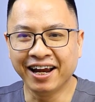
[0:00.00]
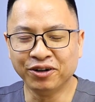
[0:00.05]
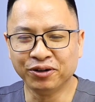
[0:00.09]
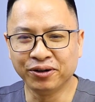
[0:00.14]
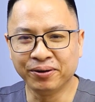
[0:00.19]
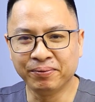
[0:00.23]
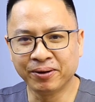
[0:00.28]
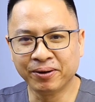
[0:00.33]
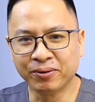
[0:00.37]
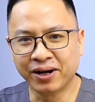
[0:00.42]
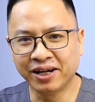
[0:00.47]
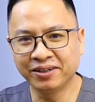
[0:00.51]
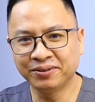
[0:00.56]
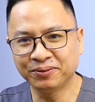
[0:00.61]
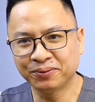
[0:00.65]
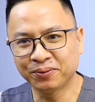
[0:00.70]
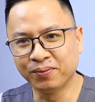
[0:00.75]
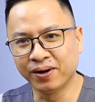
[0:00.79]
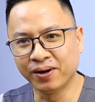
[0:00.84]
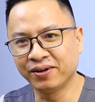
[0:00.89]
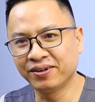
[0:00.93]
Hello
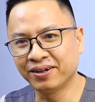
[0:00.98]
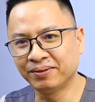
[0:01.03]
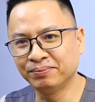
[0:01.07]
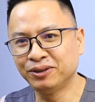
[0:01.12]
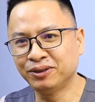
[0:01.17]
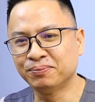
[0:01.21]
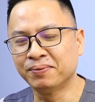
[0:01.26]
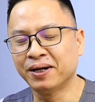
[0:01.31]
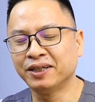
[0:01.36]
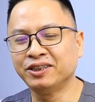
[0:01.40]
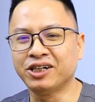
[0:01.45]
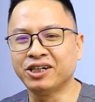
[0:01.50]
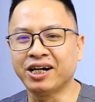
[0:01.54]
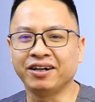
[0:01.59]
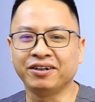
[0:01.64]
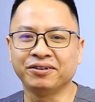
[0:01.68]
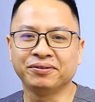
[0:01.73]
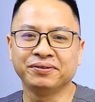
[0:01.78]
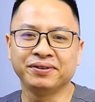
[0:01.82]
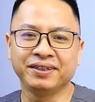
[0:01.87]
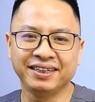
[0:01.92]
everyone, welcome to my
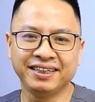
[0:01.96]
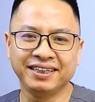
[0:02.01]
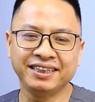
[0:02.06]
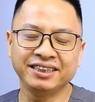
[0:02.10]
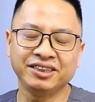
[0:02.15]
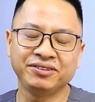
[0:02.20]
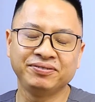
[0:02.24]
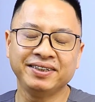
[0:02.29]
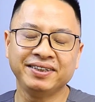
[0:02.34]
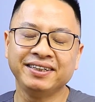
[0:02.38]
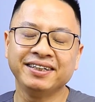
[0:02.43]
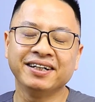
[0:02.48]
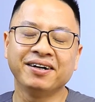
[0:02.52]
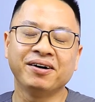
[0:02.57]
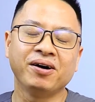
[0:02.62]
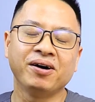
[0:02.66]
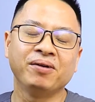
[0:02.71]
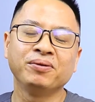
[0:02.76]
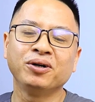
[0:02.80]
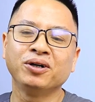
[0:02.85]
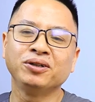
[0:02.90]
channel. In this
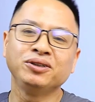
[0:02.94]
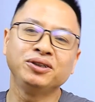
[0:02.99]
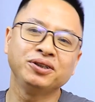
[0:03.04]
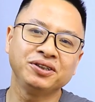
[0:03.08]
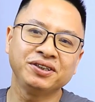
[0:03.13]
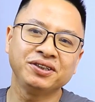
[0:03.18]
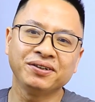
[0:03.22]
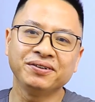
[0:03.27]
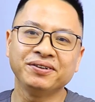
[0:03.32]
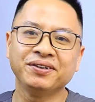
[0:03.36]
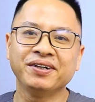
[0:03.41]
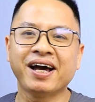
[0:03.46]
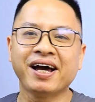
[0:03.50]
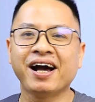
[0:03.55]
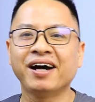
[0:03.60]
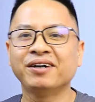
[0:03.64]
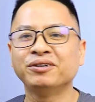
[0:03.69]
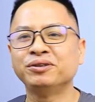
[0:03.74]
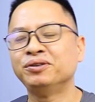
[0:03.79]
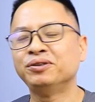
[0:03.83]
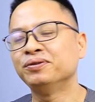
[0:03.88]
video, I'm going to show you
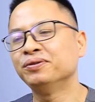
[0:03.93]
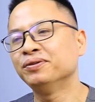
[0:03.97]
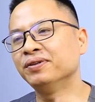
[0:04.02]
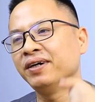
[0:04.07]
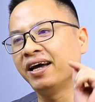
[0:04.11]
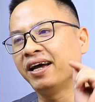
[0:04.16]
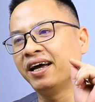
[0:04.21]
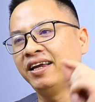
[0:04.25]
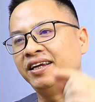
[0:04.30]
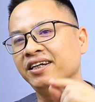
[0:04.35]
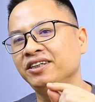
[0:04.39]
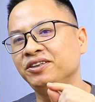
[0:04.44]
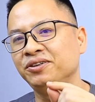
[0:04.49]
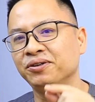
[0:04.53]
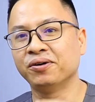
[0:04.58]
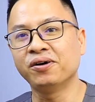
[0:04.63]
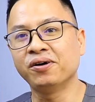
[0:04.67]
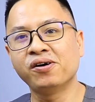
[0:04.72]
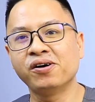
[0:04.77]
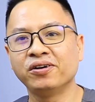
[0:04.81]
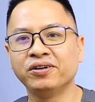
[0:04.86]
how to edit
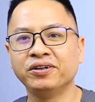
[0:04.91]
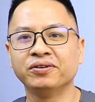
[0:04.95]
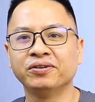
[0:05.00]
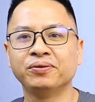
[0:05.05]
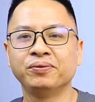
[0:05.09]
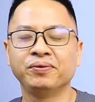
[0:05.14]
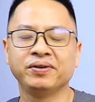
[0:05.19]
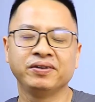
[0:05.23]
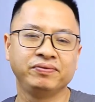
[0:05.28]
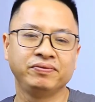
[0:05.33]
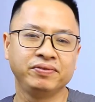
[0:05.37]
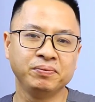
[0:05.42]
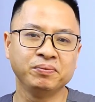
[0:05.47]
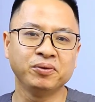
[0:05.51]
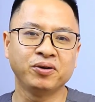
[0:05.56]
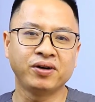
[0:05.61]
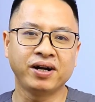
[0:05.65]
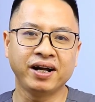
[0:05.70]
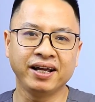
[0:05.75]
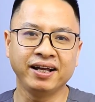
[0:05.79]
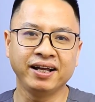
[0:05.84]
your audio with
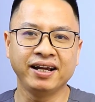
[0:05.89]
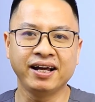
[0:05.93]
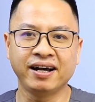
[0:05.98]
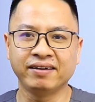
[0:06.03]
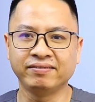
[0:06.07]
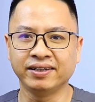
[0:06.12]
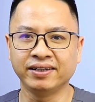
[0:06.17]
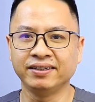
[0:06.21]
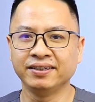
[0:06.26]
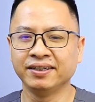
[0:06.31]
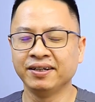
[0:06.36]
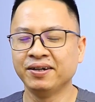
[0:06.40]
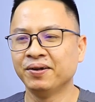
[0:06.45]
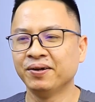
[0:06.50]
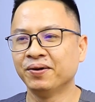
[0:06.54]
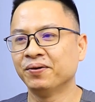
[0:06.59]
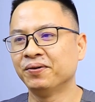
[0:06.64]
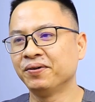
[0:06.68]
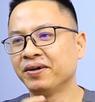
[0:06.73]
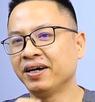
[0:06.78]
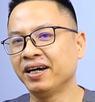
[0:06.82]
Filmora 11.
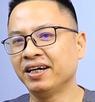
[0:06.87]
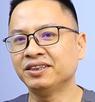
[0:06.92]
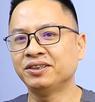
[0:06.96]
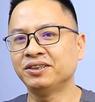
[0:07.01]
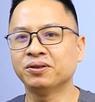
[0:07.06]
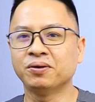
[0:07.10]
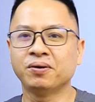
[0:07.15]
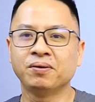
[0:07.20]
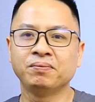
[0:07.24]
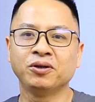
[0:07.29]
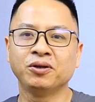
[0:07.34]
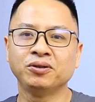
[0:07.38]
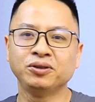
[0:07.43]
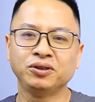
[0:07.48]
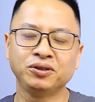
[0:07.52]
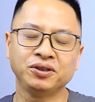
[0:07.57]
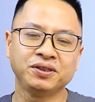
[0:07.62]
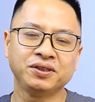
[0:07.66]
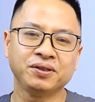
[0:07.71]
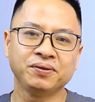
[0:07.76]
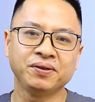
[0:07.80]
Okay, so I'm going
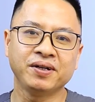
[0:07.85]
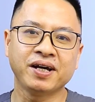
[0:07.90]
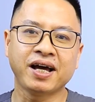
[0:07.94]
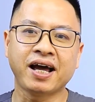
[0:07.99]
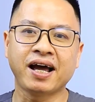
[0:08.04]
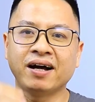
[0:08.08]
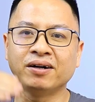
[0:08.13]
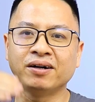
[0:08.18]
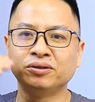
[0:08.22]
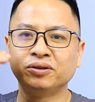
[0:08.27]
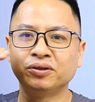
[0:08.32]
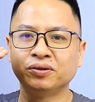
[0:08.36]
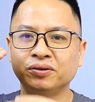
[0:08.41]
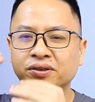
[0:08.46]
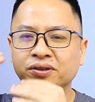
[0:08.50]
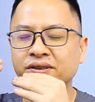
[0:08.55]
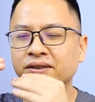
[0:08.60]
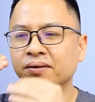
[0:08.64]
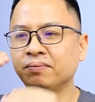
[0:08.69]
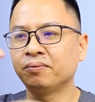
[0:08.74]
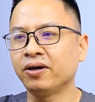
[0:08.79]
to show you how
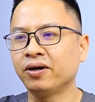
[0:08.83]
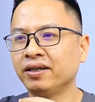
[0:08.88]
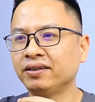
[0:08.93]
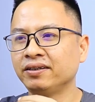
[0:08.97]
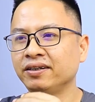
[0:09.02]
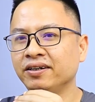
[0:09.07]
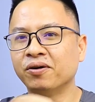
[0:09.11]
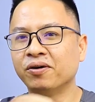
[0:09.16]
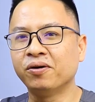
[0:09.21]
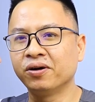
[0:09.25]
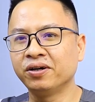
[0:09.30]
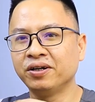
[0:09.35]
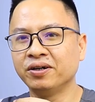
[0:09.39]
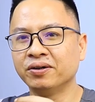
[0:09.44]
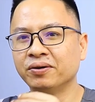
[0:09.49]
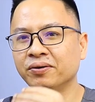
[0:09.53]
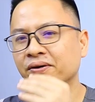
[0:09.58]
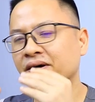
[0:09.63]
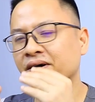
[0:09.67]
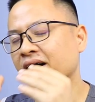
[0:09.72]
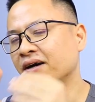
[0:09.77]
to separate the
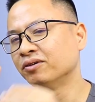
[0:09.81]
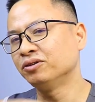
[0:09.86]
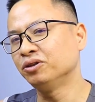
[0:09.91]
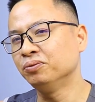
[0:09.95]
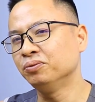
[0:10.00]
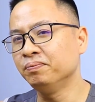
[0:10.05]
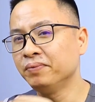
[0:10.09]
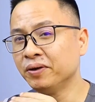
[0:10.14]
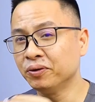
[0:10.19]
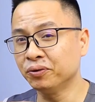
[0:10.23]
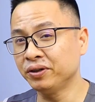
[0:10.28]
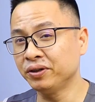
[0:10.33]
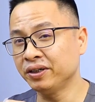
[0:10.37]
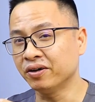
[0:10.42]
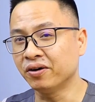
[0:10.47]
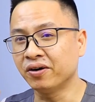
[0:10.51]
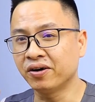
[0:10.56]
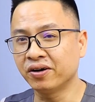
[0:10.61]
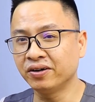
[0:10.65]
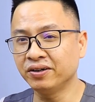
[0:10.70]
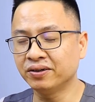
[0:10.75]
audio, how to mute
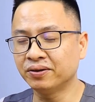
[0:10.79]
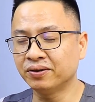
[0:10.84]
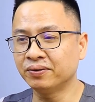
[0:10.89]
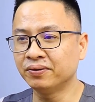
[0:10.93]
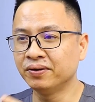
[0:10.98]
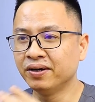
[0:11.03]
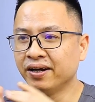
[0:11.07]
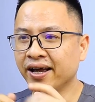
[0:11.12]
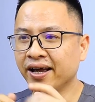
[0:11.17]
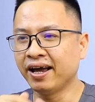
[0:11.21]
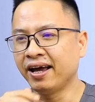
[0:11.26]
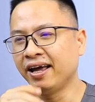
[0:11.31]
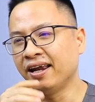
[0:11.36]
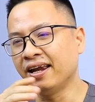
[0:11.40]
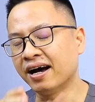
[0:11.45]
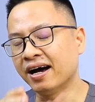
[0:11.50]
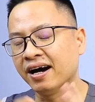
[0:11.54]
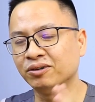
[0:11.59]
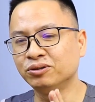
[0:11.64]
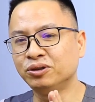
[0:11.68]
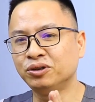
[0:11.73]
the audio,
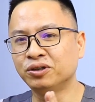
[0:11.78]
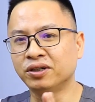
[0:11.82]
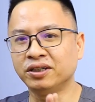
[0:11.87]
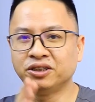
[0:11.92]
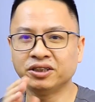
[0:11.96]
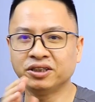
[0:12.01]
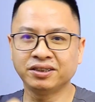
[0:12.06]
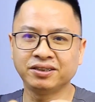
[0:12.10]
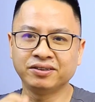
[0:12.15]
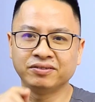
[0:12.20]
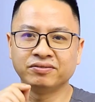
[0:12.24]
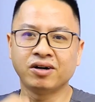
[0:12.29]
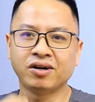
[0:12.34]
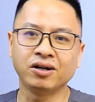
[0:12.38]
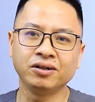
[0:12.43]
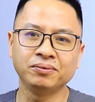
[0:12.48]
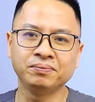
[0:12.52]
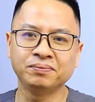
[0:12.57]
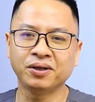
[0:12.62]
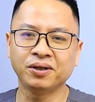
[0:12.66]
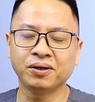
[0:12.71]
and how to adjust the
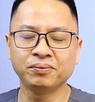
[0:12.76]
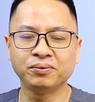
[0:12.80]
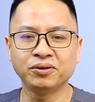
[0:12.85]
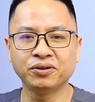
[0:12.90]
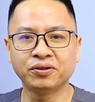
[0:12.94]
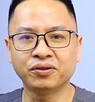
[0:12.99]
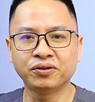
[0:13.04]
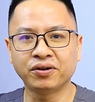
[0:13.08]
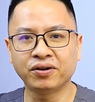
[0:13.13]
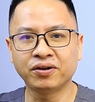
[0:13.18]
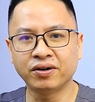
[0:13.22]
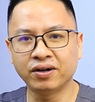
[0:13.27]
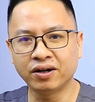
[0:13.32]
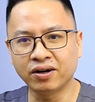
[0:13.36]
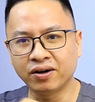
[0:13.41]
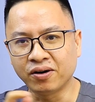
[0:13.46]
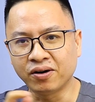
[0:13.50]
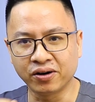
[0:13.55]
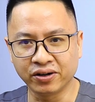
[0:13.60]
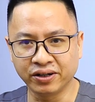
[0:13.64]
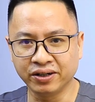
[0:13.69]
volume of your
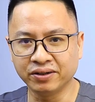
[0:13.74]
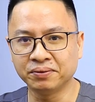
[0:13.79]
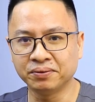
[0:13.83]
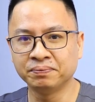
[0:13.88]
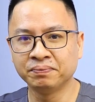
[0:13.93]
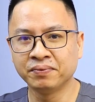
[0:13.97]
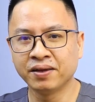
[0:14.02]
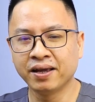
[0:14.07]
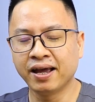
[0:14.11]
audio,